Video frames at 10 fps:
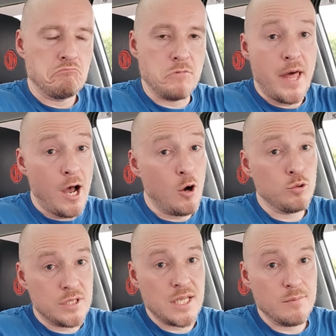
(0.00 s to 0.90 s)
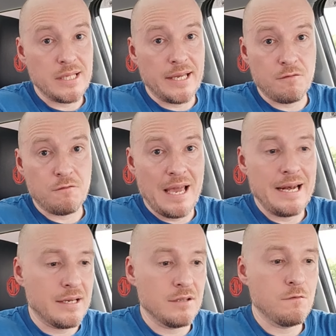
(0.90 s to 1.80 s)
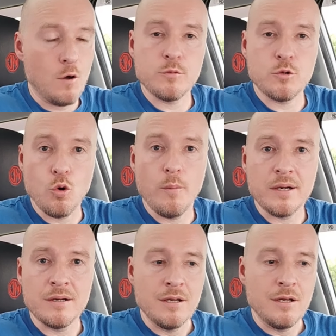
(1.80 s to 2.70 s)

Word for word: Now seems like a fairly confirmed rumor